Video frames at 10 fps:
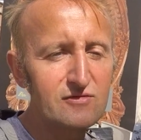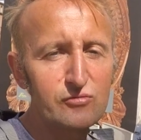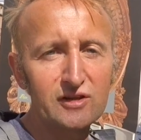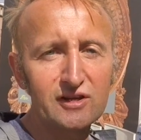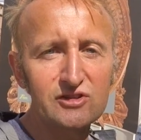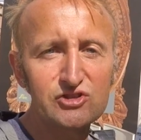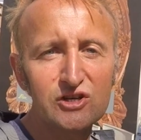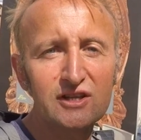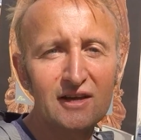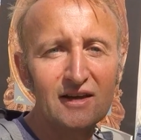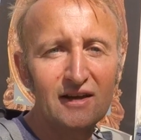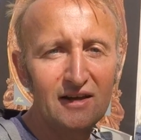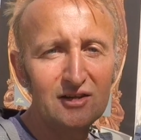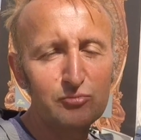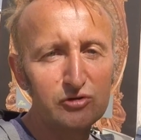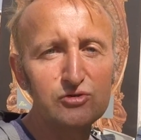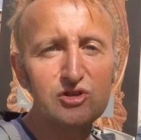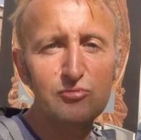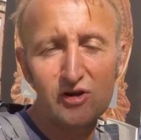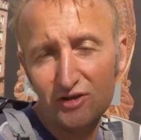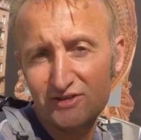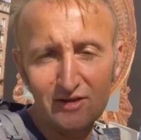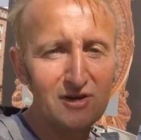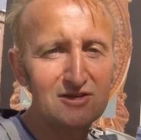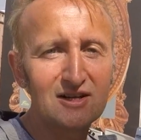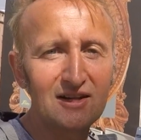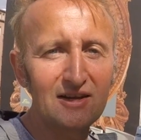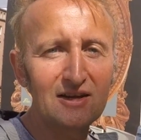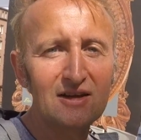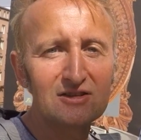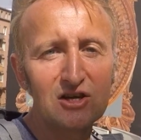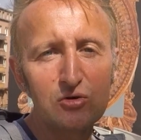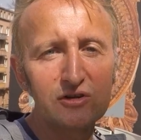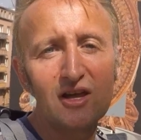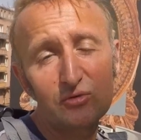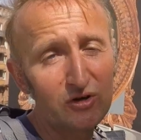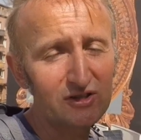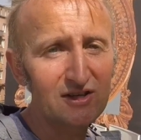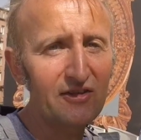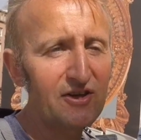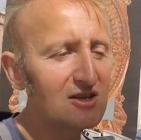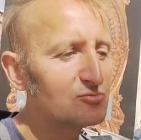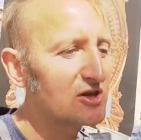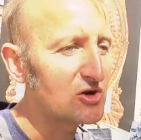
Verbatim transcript: everyone can join and produce the blocks and basically secure the networks. I think it's pretty